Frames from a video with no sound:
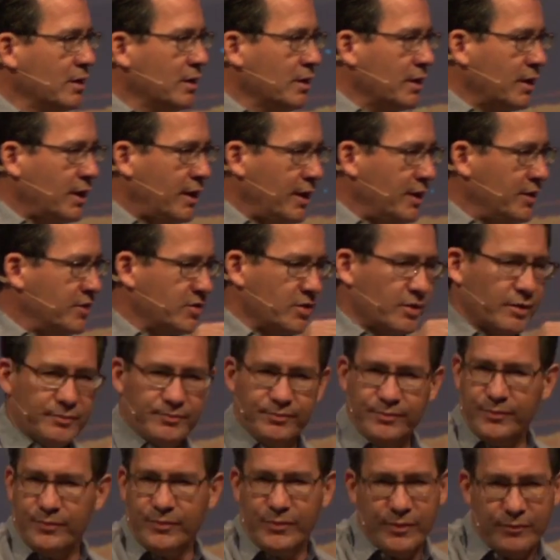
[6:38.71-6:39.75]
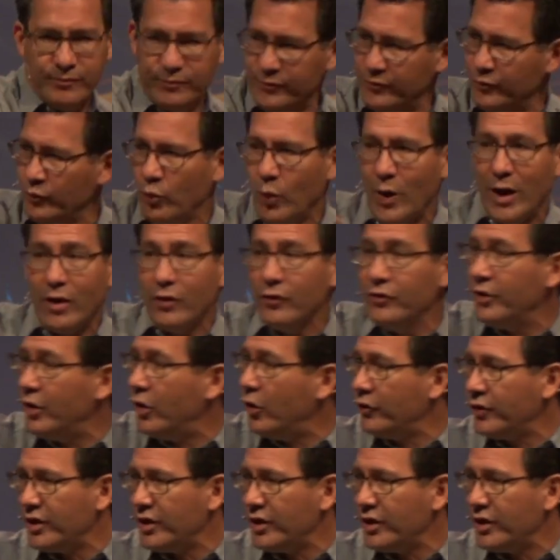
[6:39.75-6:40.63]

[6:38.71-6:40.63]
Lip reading: He's well known,